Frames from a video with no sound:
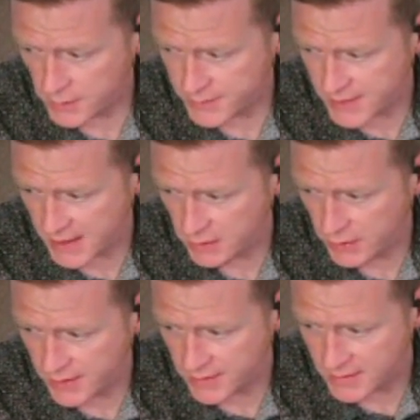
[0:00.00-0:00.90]
So let's
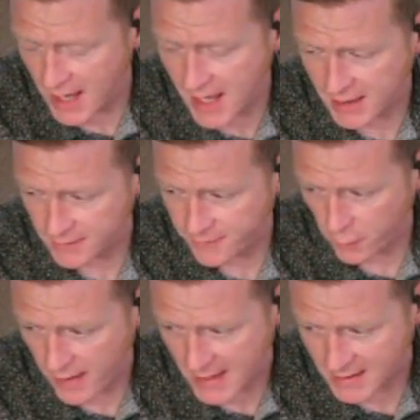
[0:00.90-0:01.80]
take a look at the
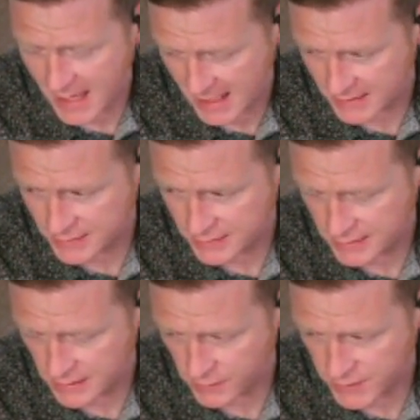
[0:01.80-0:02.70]
docket for that
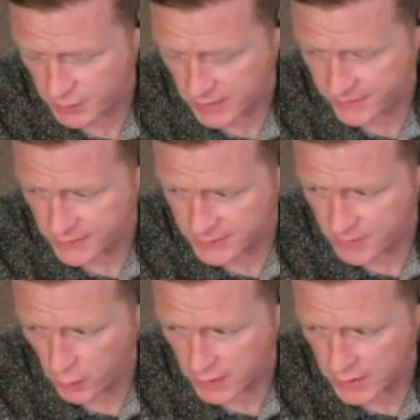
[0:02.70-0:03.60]
case here with
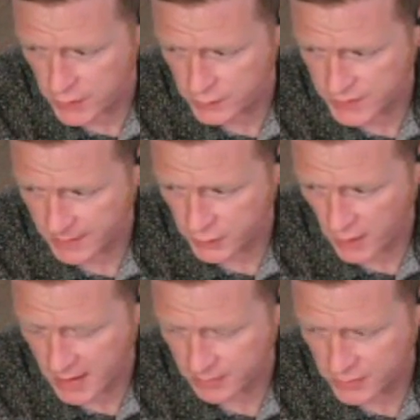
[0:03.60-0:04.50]
Springfield's Morning News.
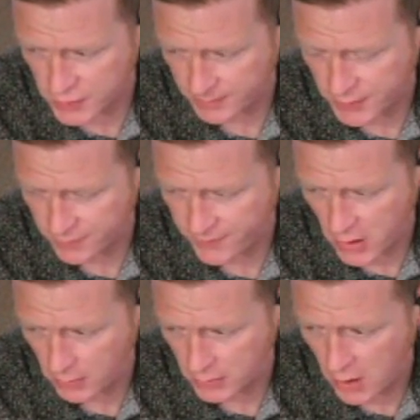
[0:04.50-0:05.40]
I'm Greg Bishop. You
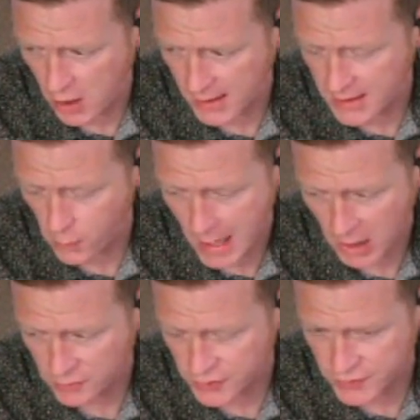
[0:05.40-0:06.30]
can follow along
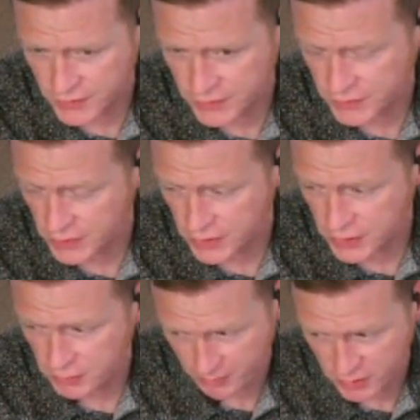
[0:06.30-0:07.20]
anywhere. Just
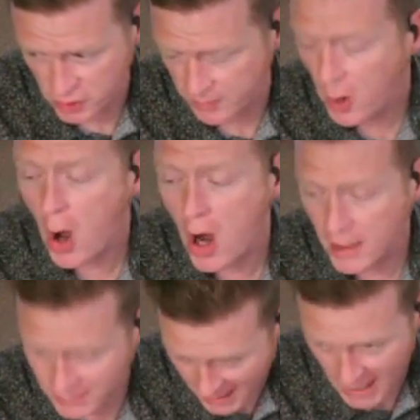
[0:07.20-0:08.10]
search Bishop
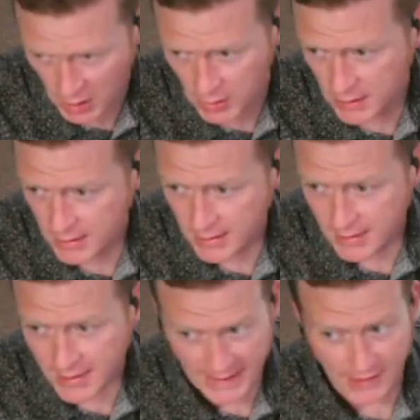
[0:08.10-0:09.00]
on Air,
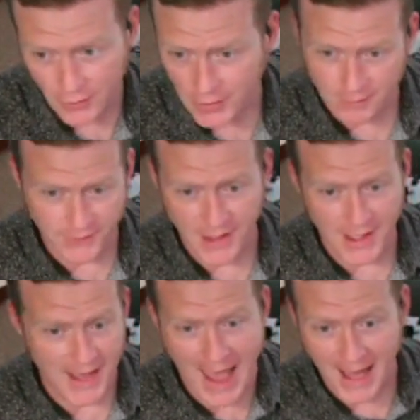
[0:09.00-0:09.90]
either
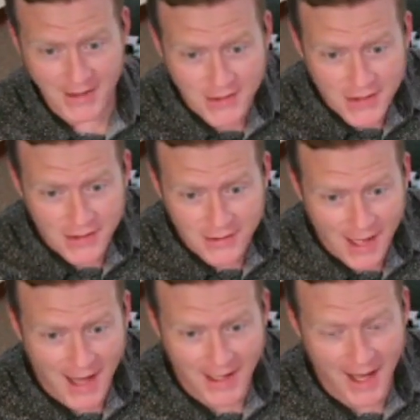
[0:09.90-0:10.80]
via
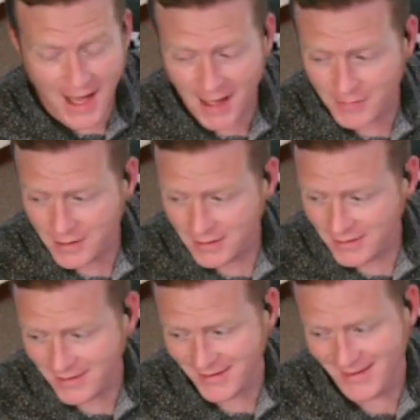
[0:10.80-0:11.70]

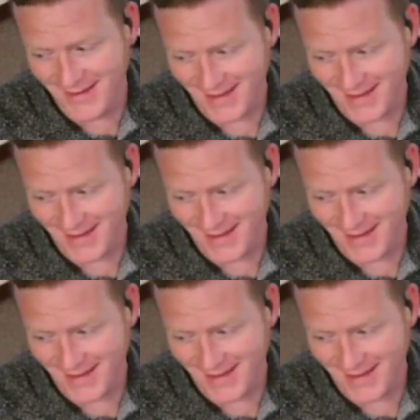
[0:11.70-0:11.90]
x.com.